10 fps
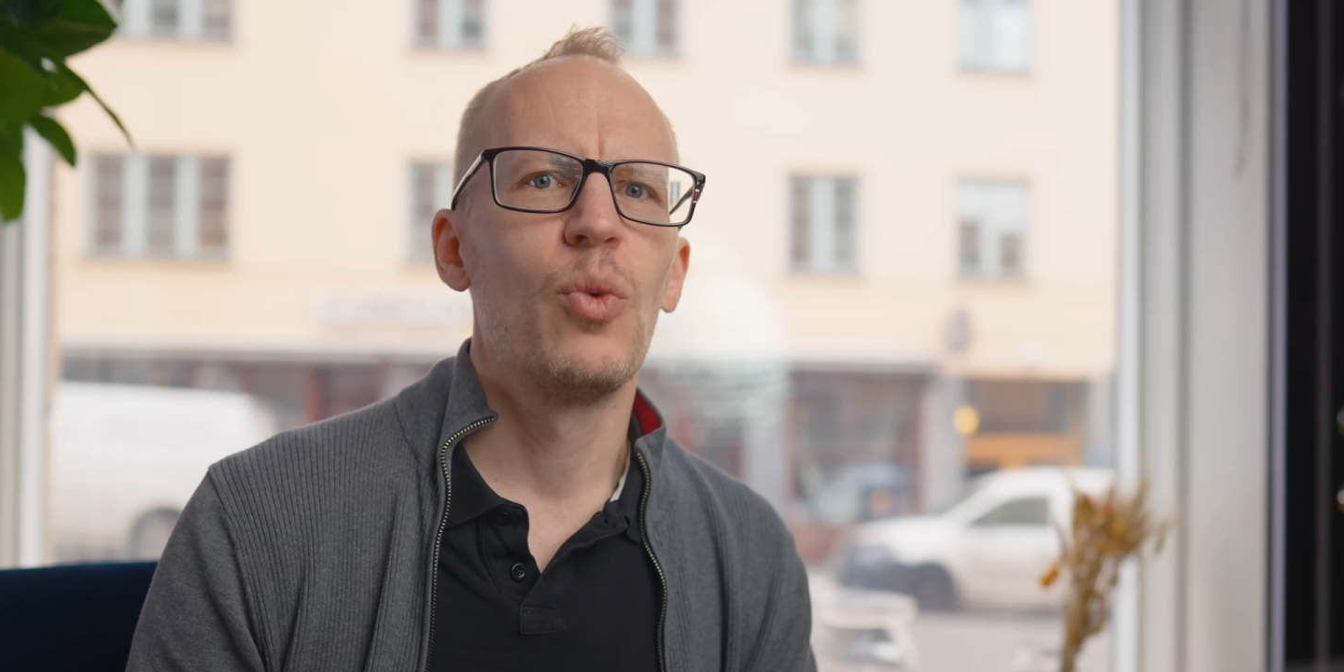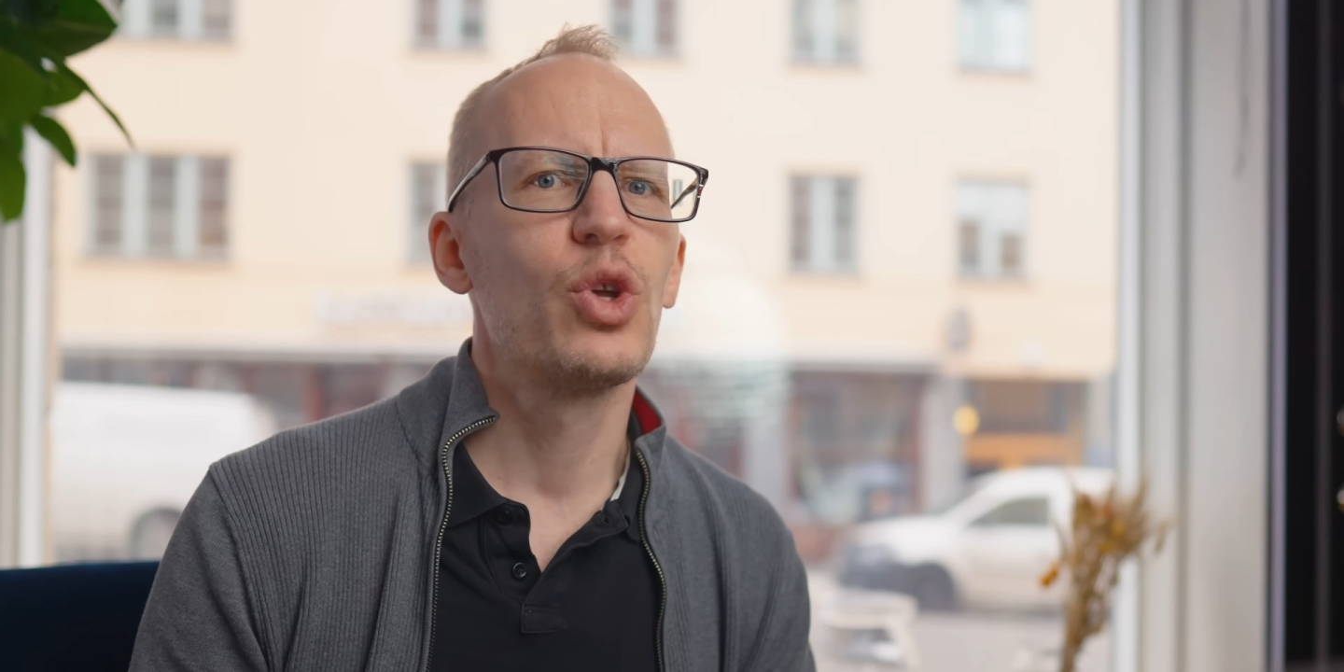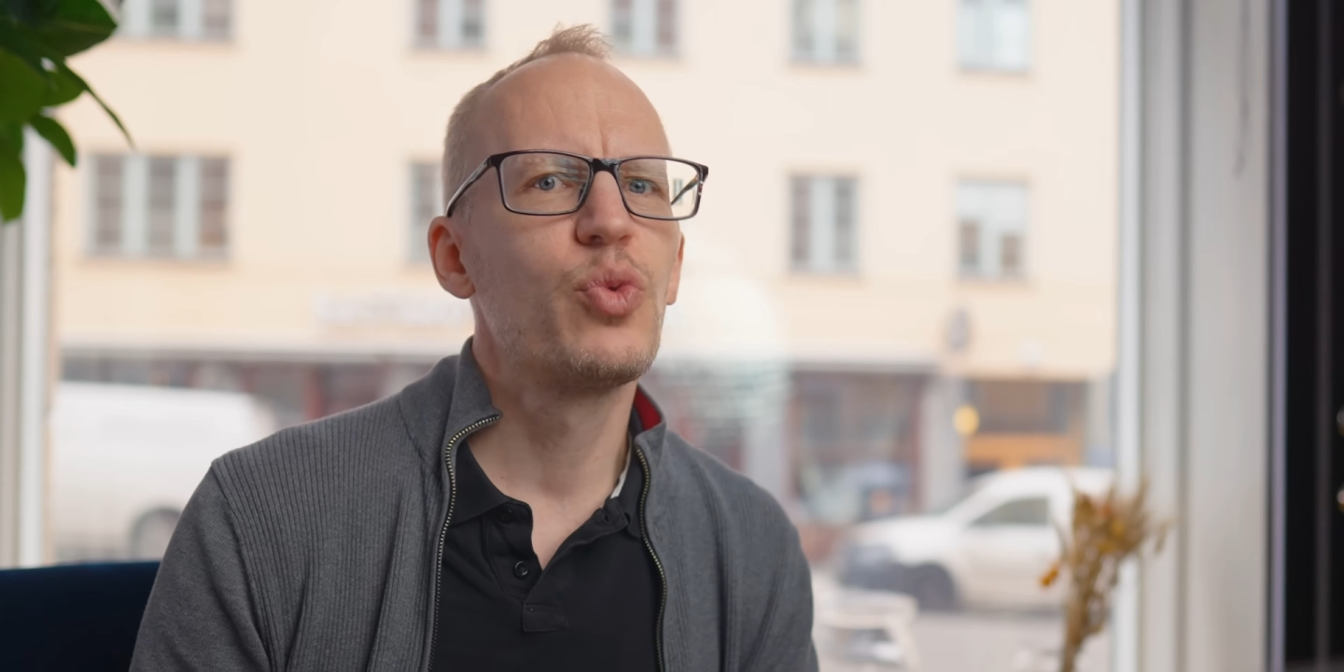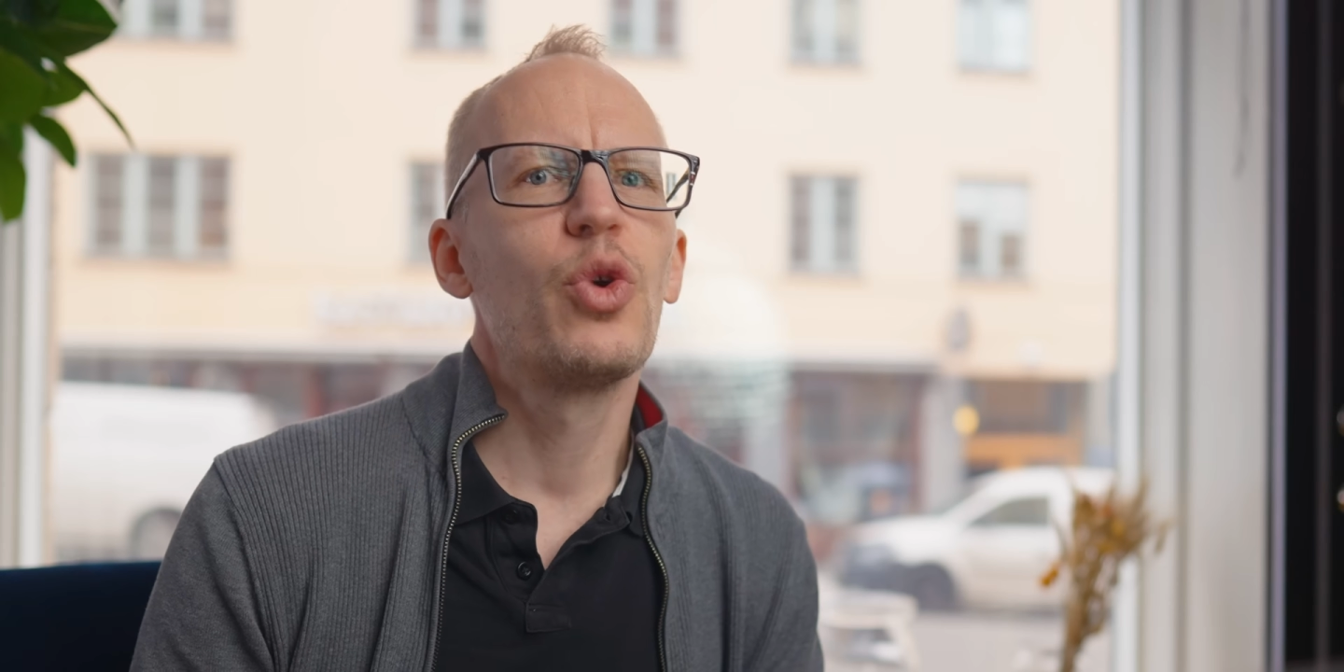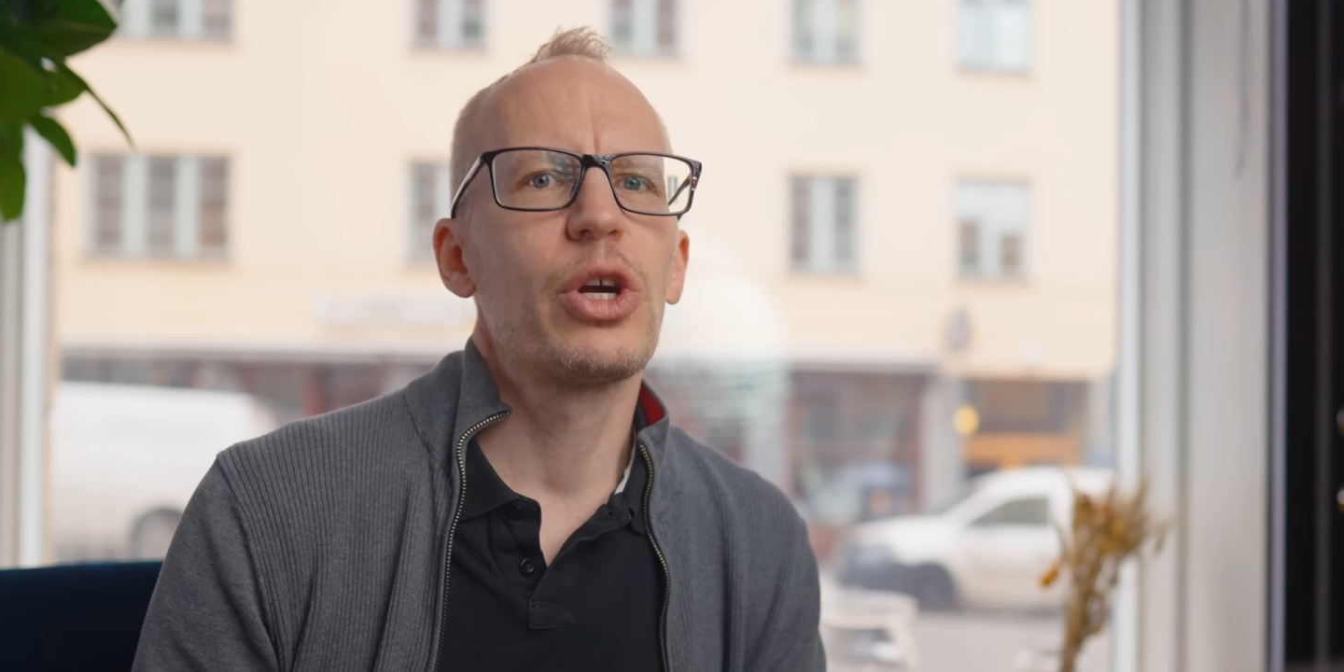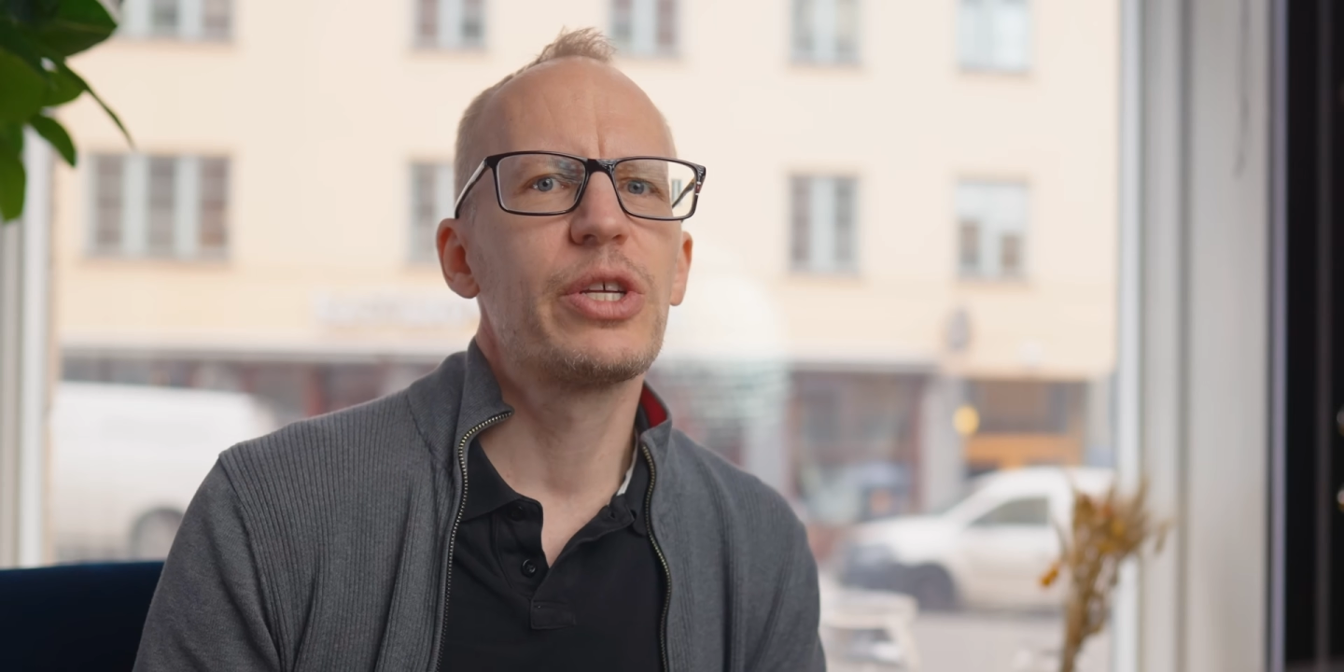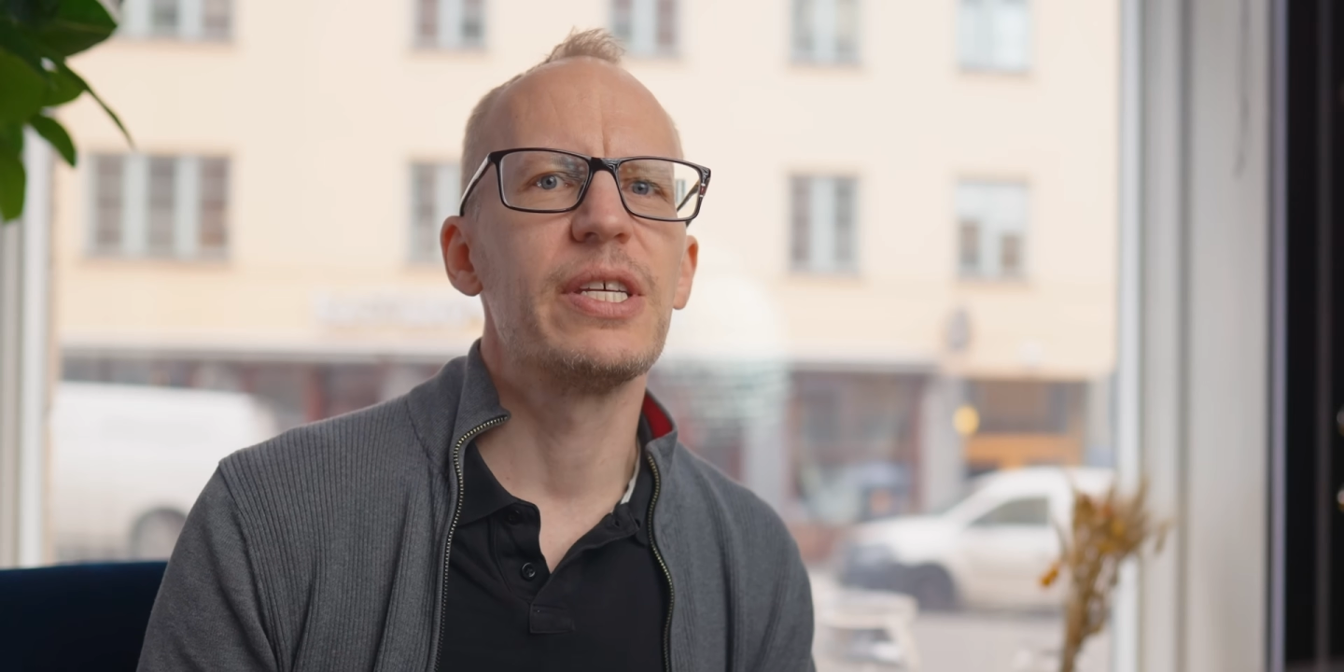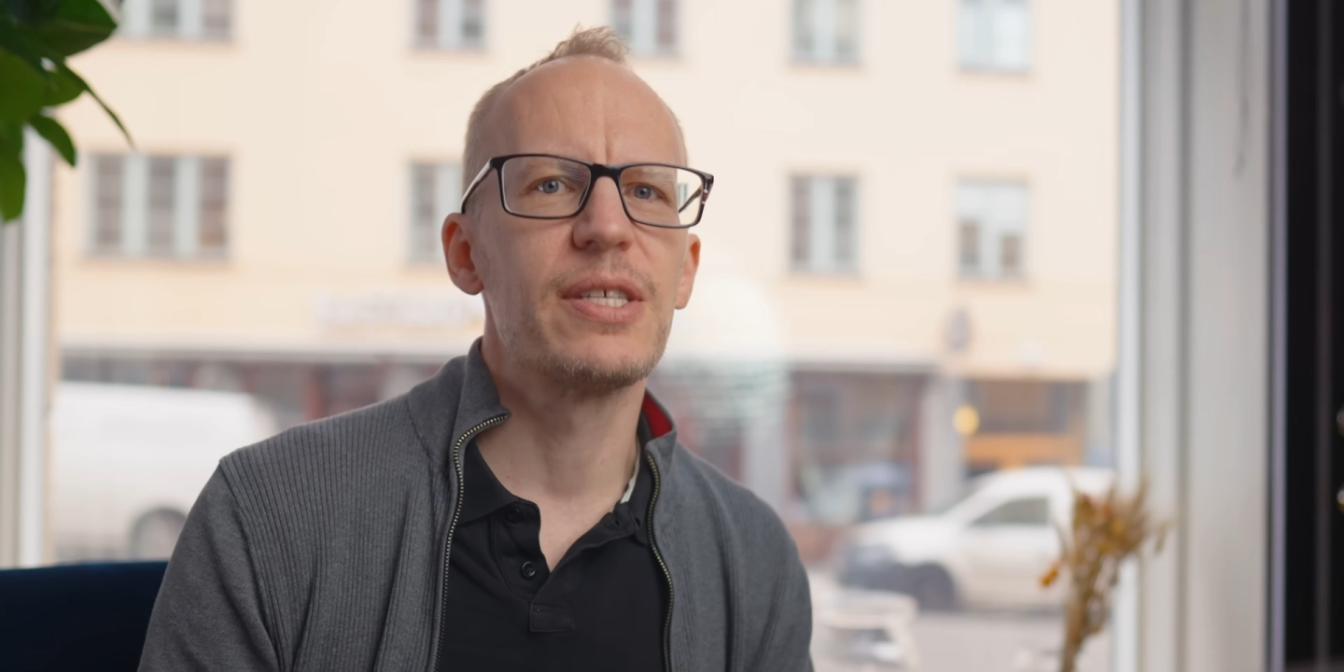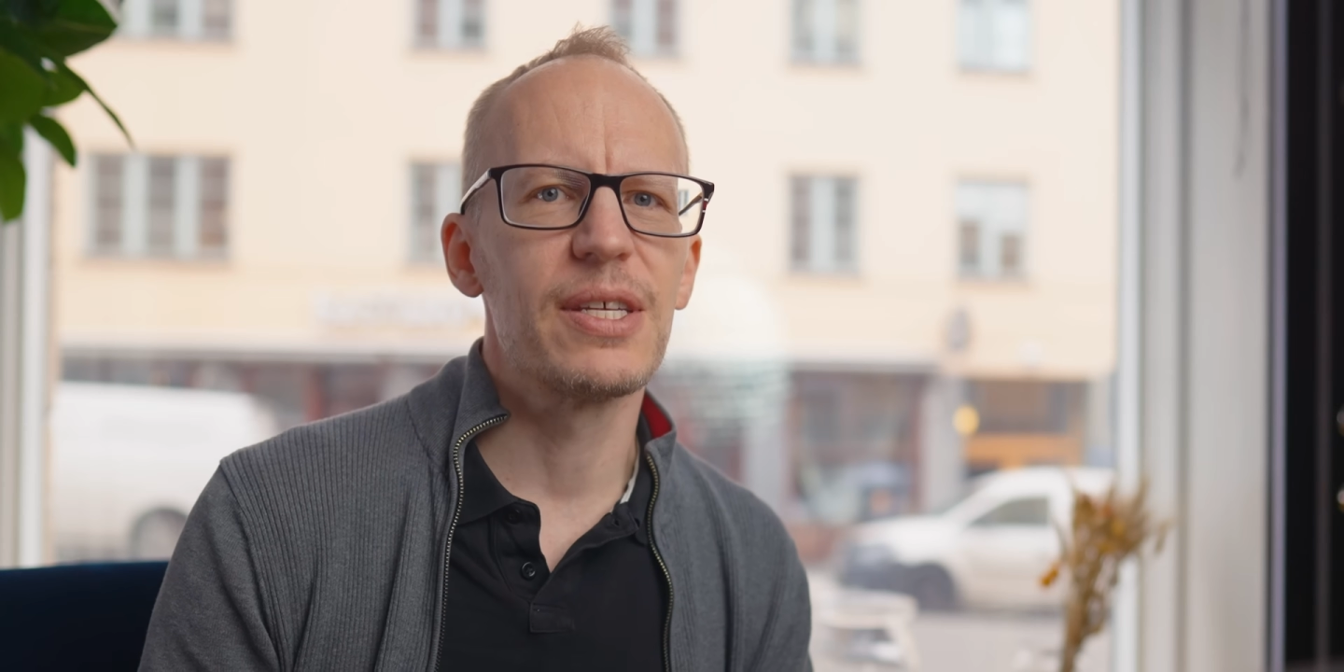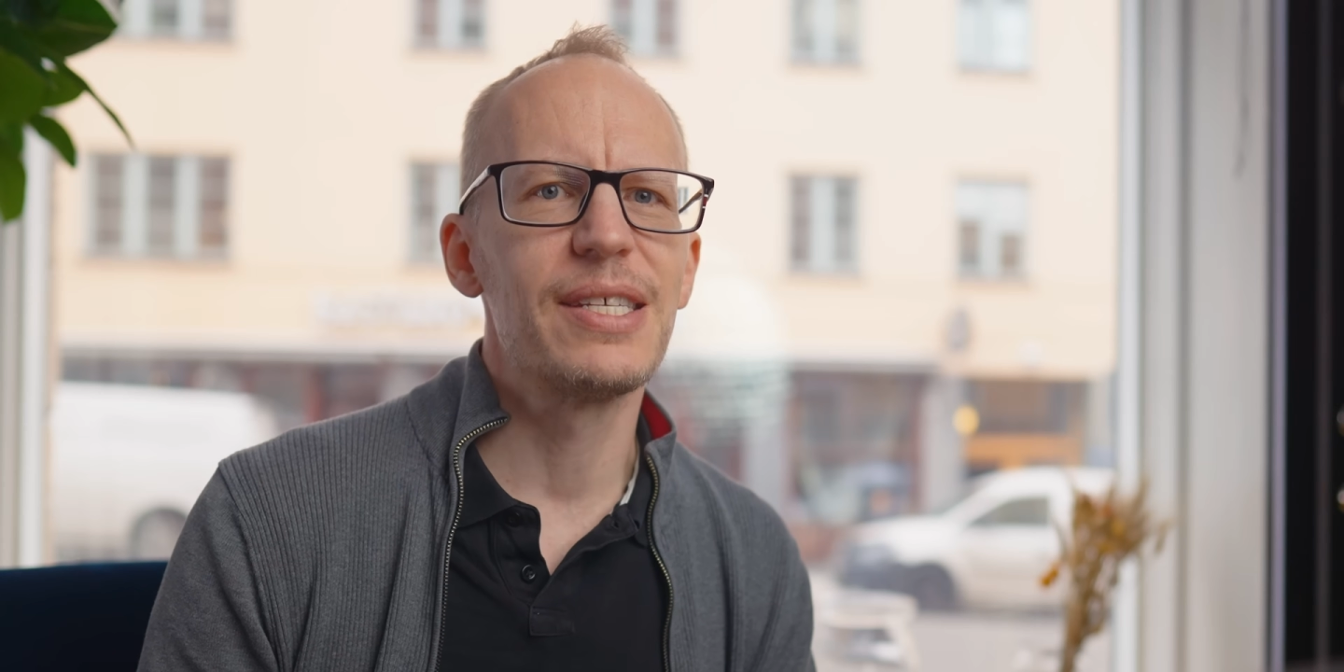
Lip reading: What works is a